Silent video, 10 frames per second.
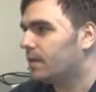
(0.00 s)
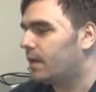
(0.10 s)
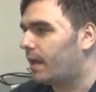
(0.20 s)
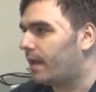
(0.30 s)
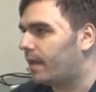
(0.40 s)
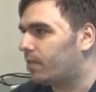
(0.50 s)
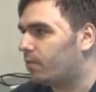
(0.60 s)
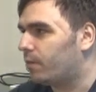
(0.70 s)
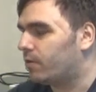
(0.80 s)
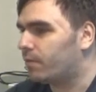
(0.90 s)
And
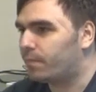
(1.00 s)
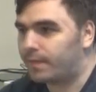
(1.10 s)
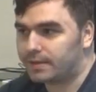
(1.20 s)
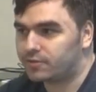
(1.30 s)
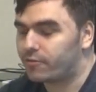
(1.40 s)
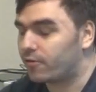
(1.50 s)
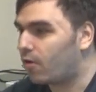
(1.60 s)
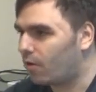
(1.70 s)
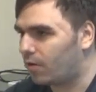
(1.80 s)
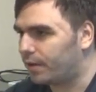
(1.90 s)
when you're placed on
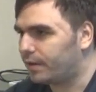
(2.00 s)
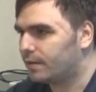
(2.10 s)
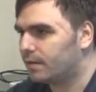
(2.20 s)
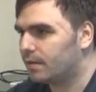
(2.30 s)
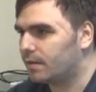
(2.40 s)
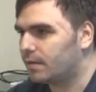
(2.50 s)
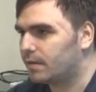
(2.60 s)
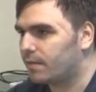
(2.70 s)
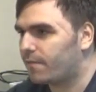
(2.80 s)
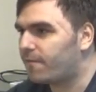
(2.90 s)
call,
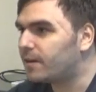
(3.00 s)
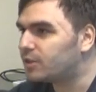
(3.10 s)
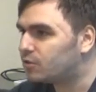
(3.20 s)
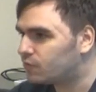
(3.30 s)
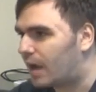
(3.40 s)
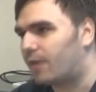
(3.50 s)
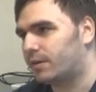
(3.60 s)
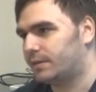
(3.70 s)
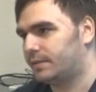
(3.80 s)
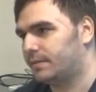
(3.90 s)
32
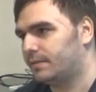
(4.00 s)
hours.